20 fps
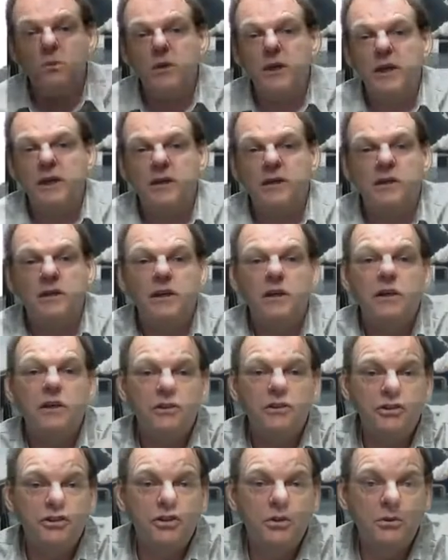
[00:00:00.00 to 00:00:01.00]
away.
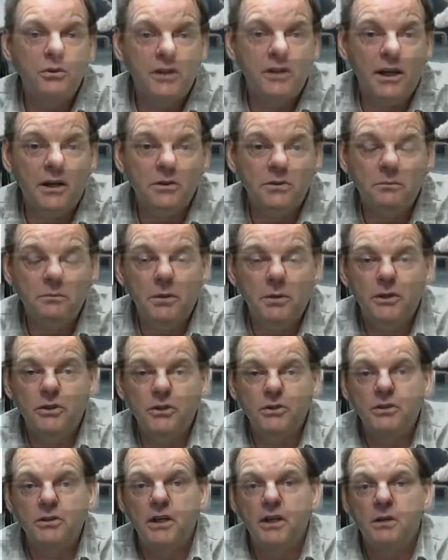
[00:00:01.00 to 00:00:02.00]
There's 2,000
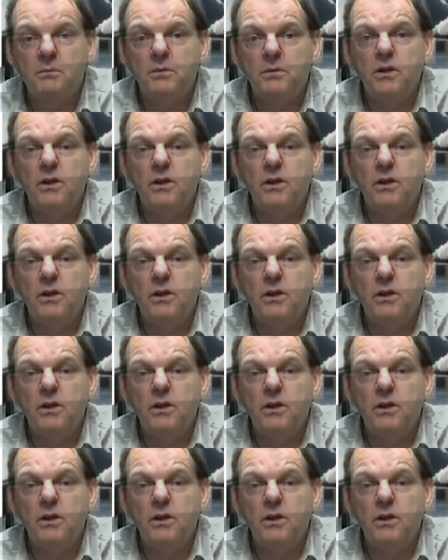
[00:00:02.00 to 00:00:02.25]
pictures down